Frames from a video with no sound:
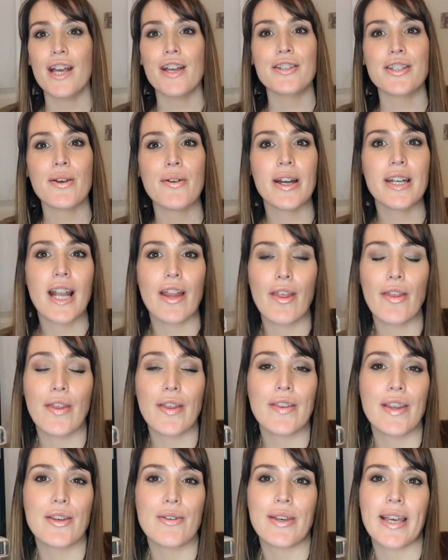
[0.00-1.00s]
So another
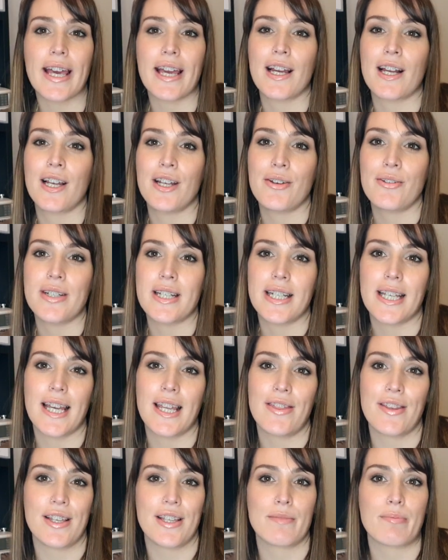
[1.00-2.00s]
thing that you get included
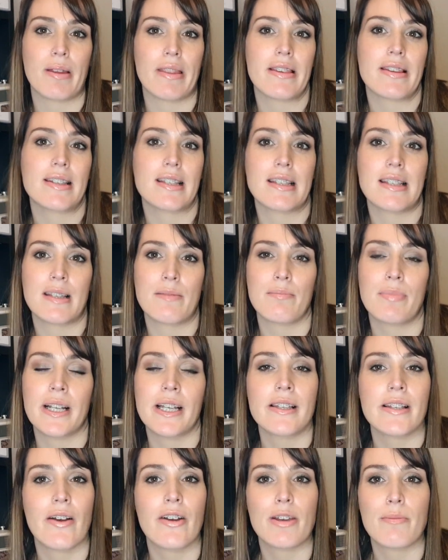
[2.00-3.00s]
in this month's Simply
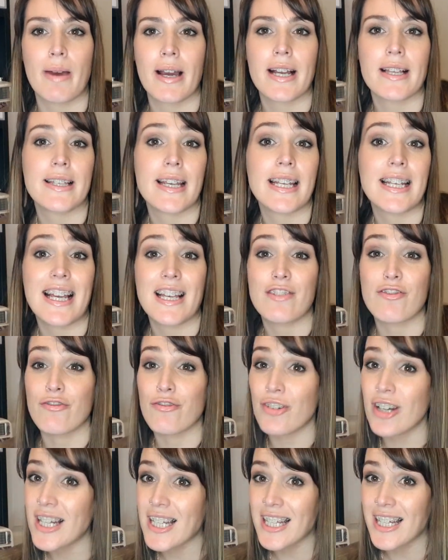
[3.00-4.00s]
Sewing Magazine is
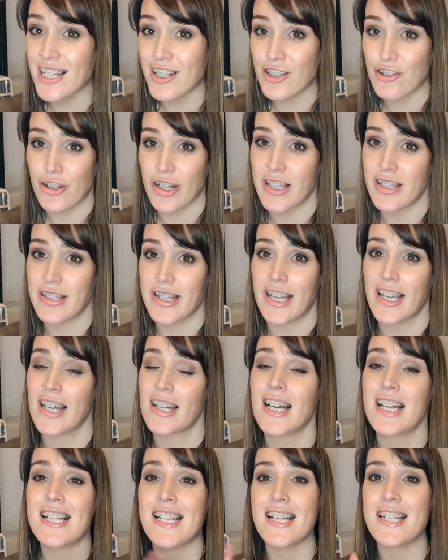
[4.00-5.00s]
really interesting, and
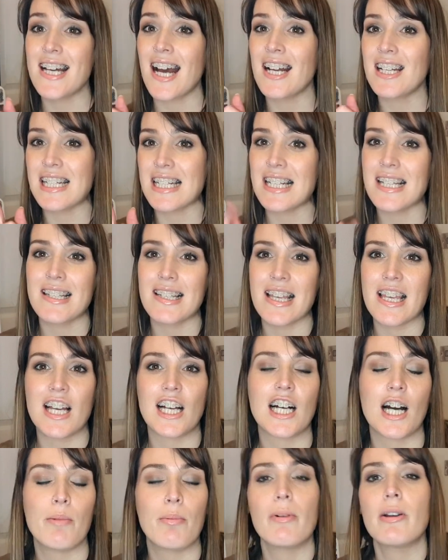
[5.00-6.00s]
I did actually see a
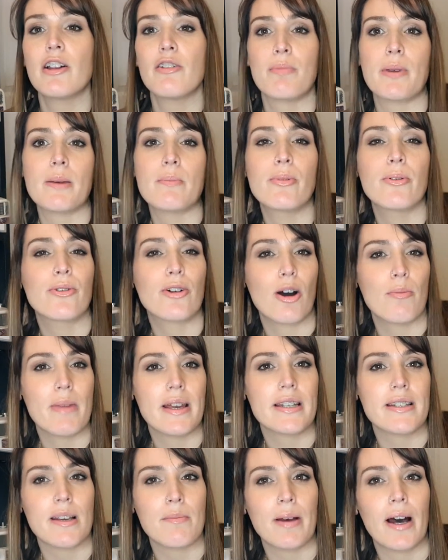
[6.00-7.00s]
couple of people
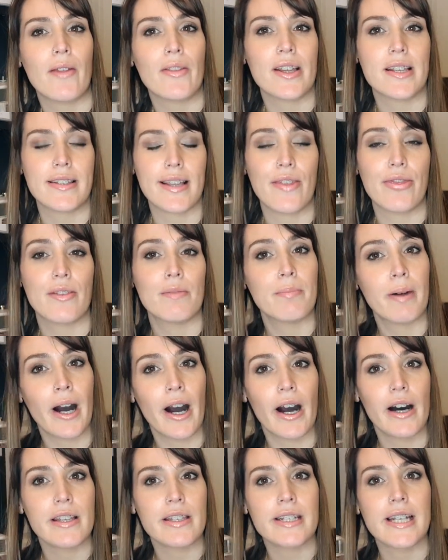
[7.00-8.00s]
comment about this in the
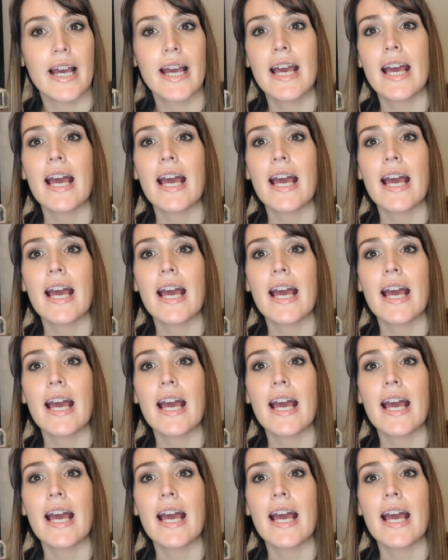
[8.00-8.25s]
past.